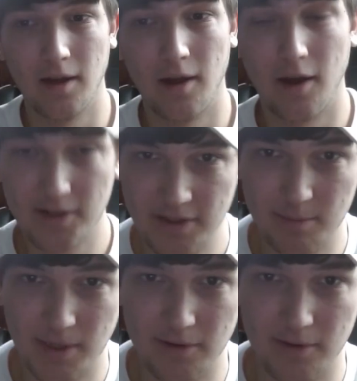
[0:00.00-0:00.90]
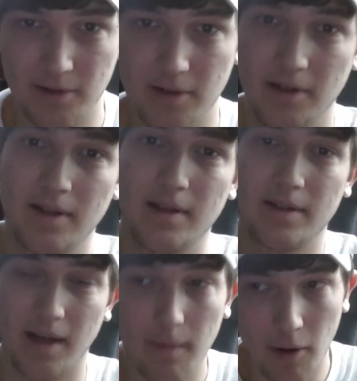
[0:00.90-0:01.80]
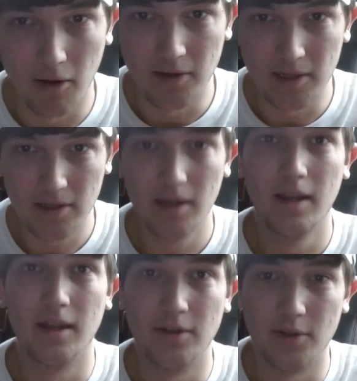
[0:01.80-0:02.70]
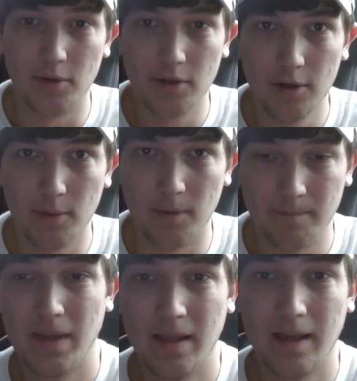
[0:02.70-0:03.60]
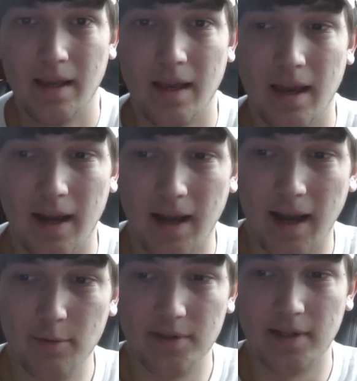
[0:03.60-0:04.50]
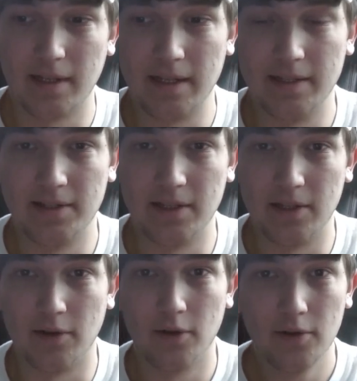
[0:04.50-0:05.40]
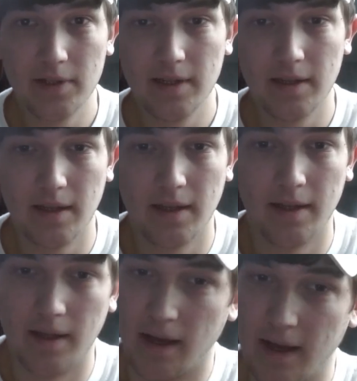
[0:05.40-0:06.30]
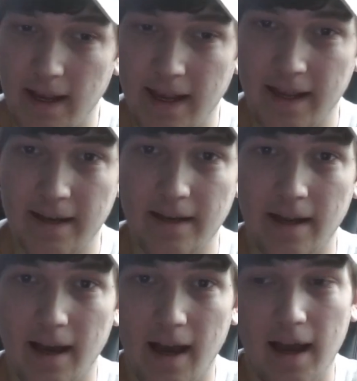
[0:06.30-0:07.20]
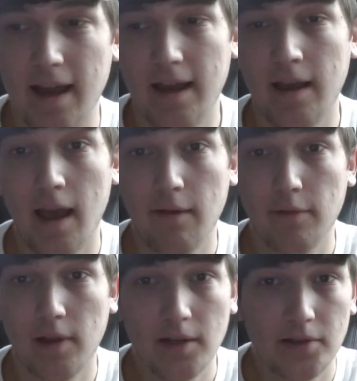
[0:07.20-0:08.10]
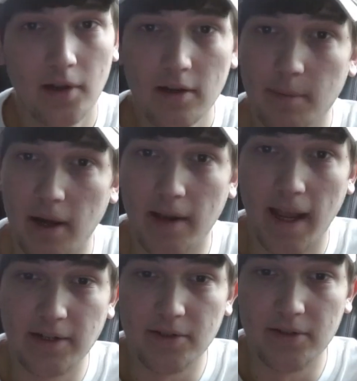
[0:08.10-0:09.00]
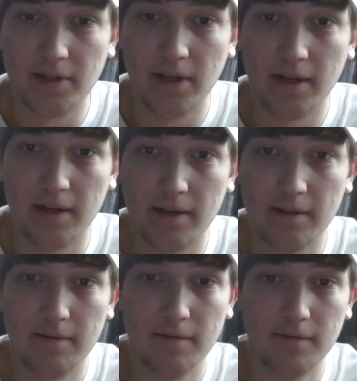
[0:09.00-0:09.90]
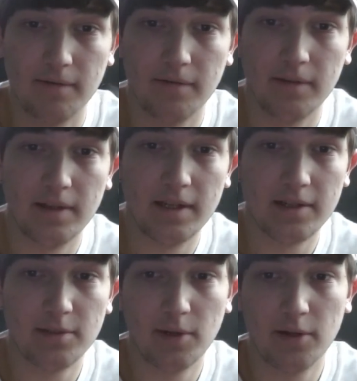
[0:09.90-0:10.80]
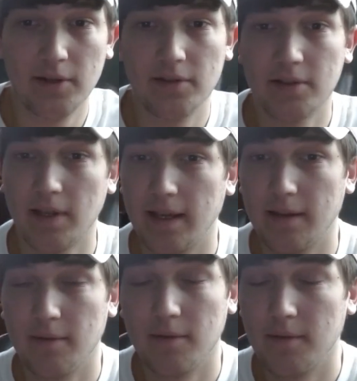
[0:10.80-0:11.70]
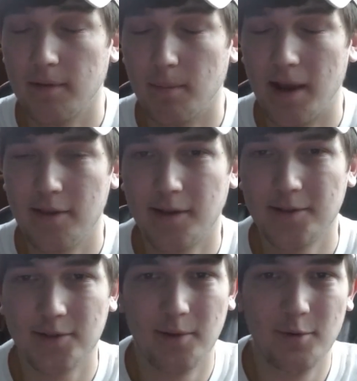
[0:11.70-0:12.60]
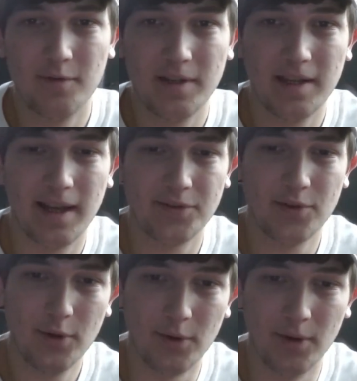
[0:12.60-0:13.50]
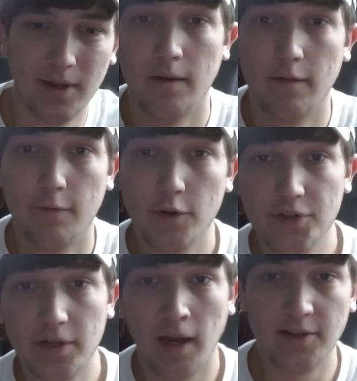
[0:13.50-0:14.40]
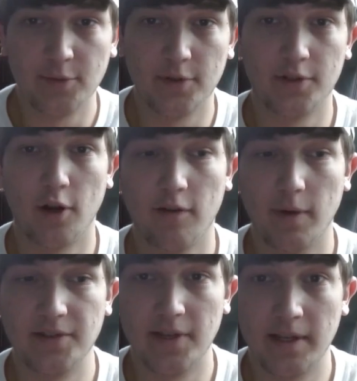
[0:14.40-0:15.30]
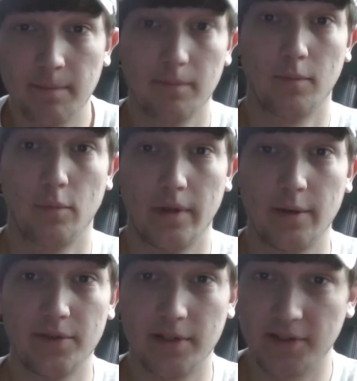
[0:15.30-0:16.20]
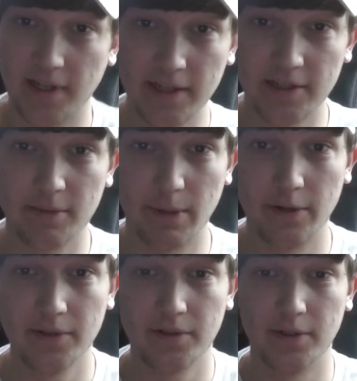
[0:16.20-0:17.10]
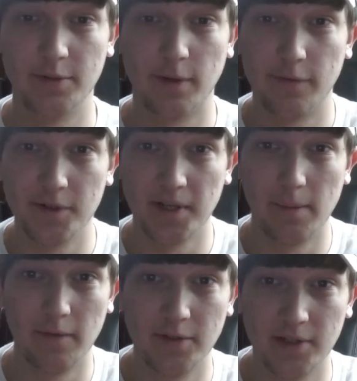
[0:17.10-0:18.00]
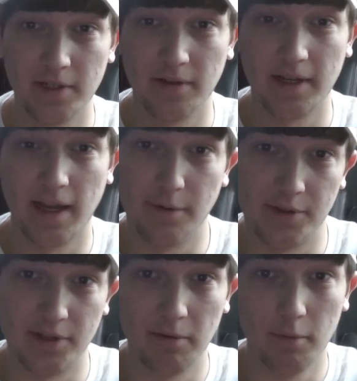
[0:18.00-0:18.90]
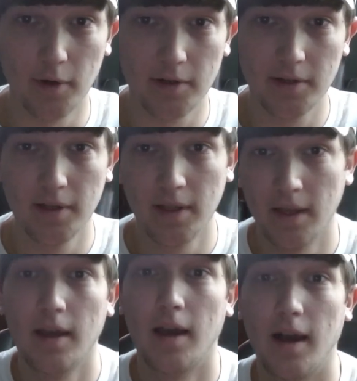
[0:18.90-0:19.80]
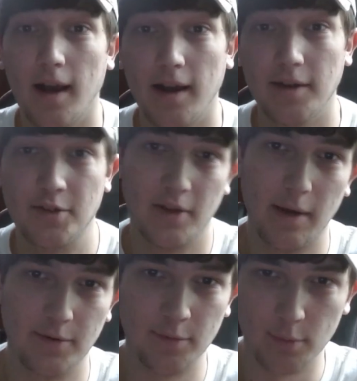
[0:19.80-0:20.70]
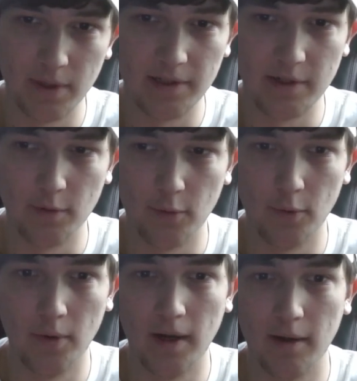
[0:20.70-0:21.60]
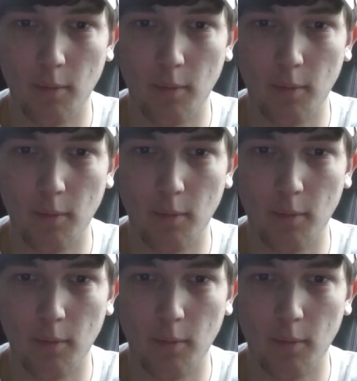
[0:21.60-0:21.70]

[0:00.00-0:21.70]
Austin Butler, Tom Hardy, and Jodie Comer. I was lucky to see it early, and I have a lot to talk about actually of the experience and my thoughts on the movie as a whole. Firstly, I just want to start off by saying it was an insane experience. It was my first time ever seeing like how a set worked. So that was really cool.